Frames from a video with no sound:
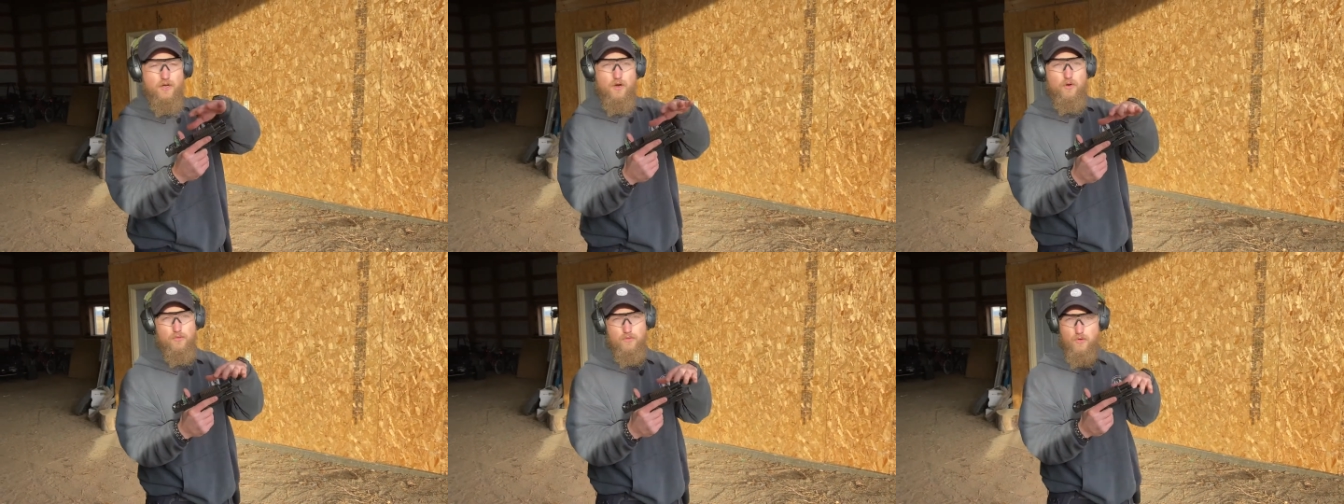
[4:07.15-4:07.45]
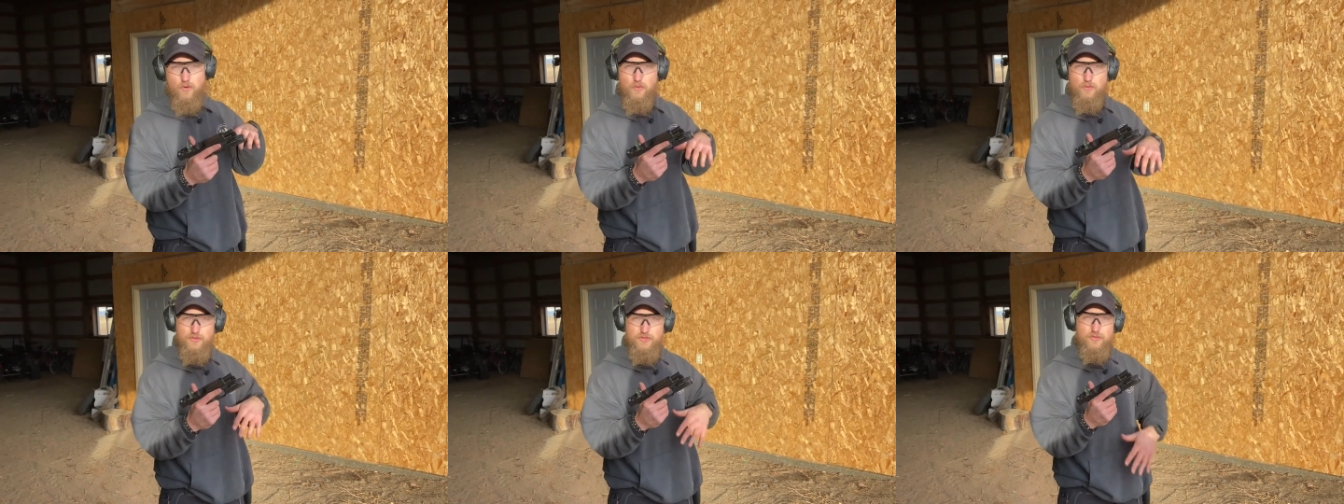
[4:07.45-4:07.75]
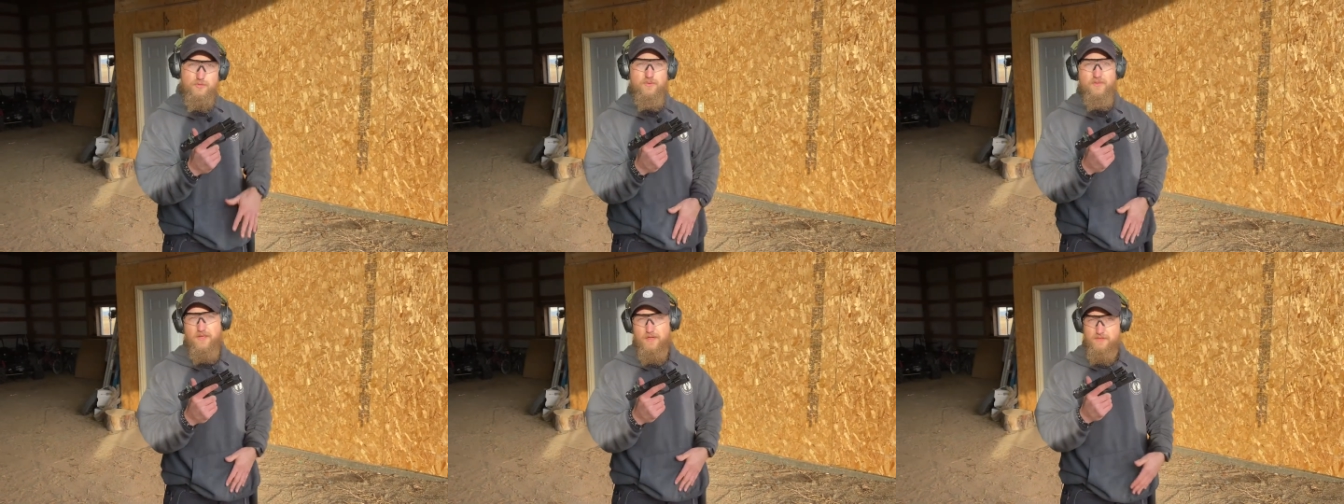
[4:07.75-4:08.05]
own
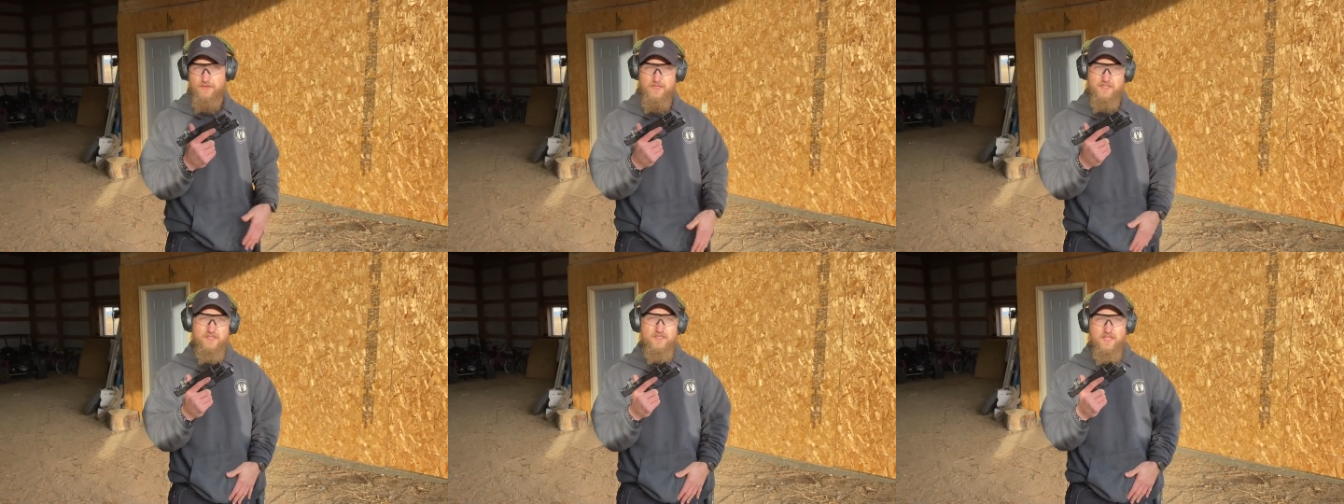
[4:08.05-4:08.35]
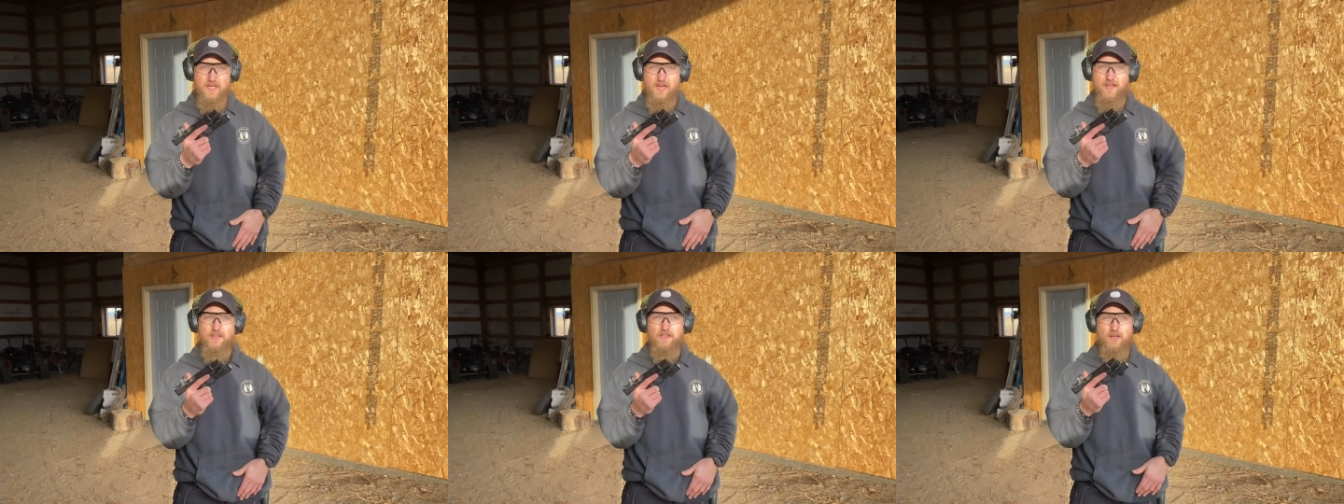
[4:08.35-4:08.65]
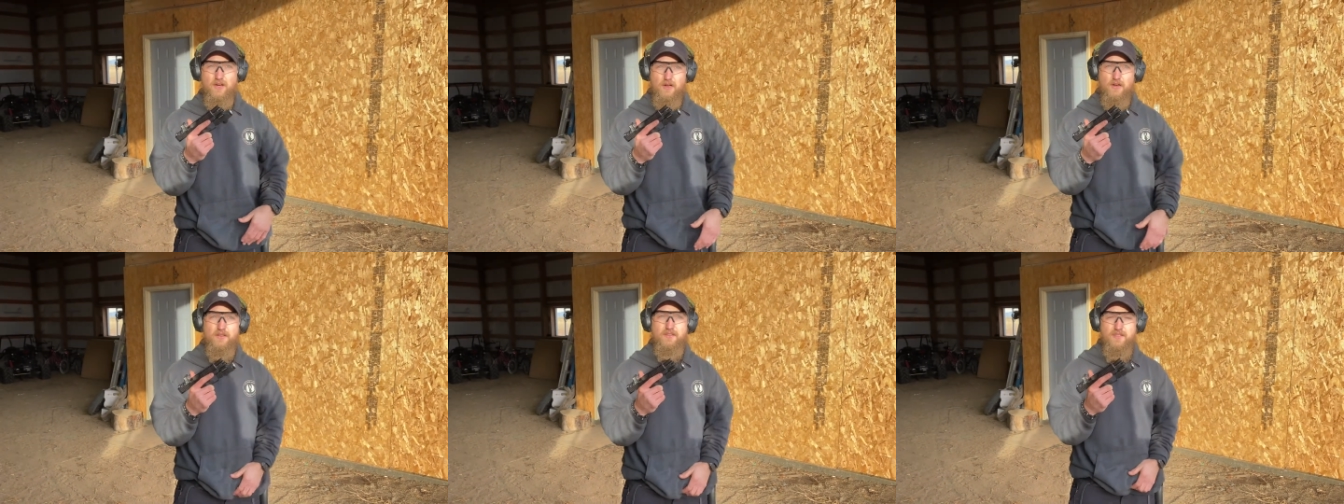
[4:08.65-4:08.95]
holster without the
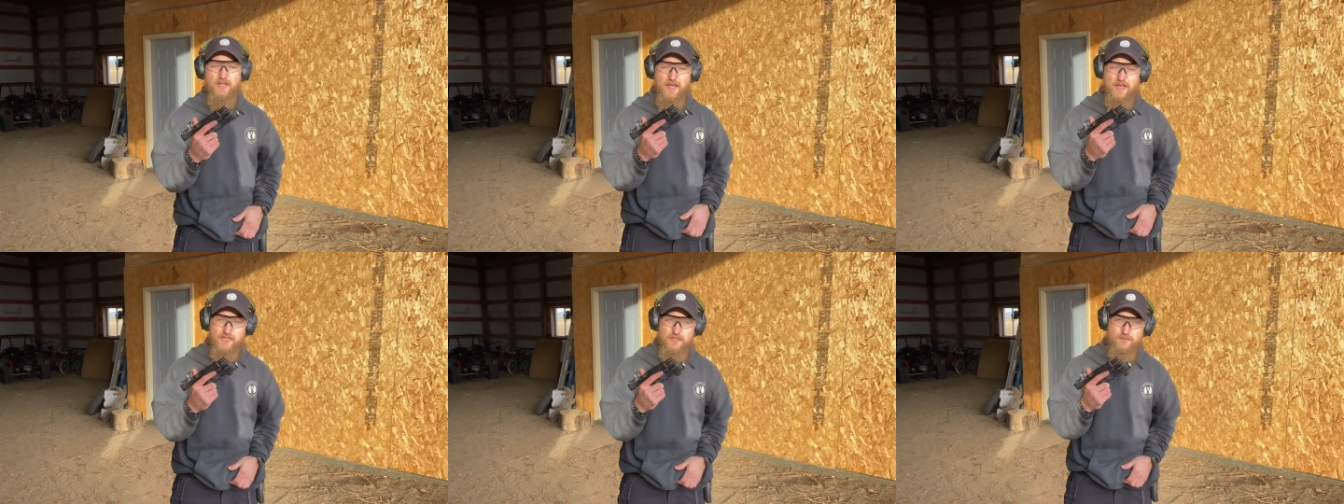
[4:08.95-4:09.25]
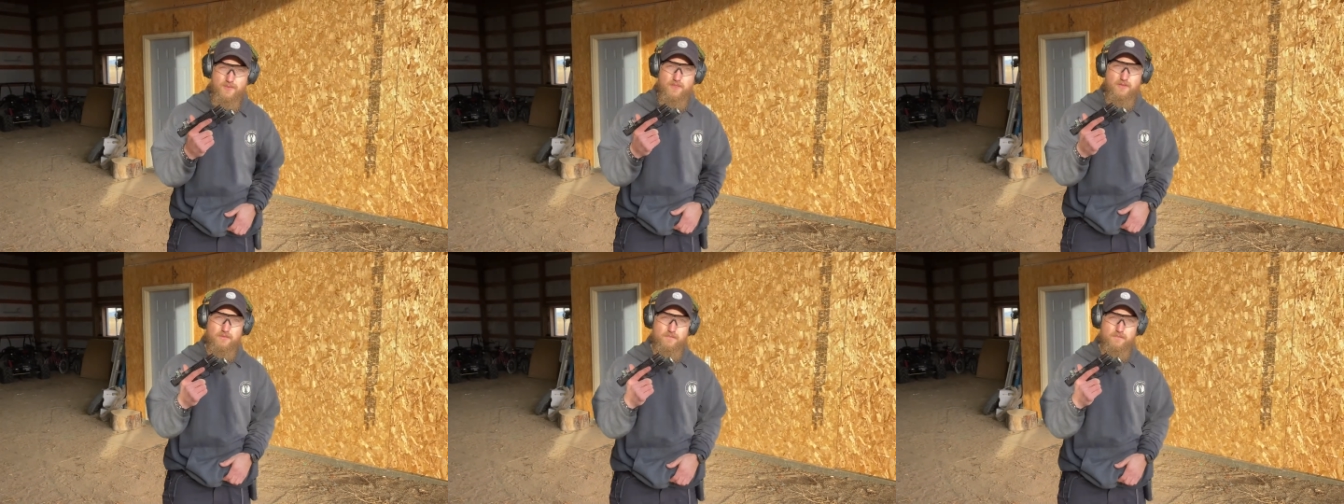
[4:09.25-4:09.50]
sidecar attachment